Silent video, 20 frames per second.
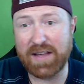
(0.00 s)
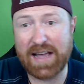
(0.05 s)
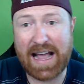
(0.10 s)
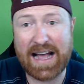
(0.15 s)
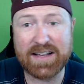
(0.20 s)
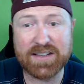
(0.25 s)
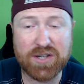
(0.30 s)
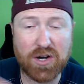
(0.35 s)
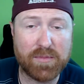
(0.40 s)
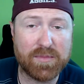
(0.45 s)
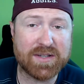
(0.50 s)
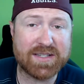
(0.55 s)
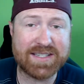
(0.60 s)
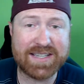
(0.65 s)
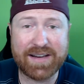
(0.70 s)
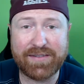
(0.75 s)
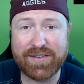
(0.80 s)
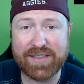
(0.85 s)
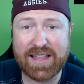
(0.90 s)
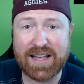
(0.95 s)
has almost
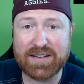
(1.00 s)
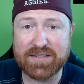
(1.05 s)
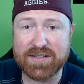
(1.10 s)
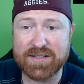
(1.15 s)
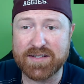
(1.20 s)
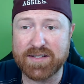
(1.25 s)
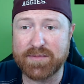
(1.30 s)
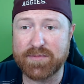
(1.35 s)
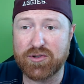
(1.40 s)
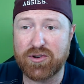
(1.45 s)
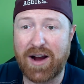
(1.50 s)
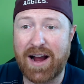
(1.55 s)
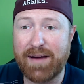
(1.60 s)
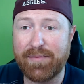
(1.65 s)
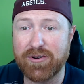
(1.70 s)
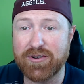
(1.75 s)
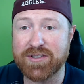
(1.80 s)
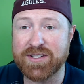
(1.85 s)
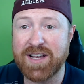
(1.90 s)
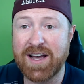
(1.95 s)
7,000
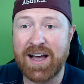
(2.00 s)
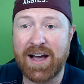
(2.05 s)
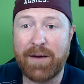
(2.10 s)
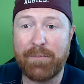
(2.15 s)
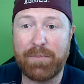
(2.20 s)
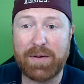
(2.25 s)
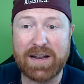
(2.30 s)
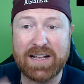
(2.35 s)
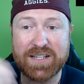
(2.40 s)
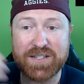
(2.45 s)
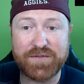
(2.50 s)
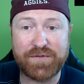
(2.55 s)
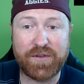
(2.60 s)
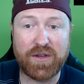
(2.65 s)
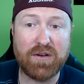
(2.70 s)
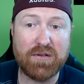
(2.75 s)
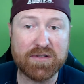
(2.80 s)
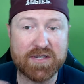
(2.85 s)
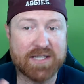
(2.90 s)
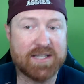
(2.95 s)
subscribers, but his
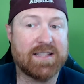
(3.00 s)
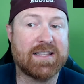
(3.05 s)
views to the